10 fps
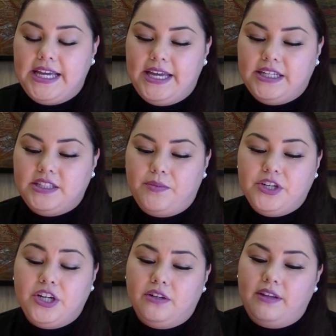and someone
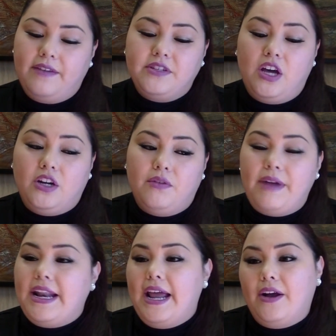turned left on a
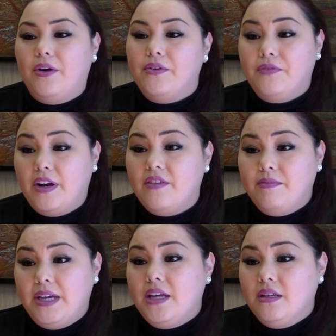red arrow in front
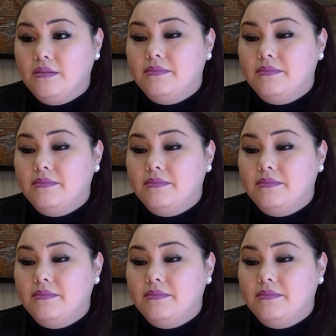of me.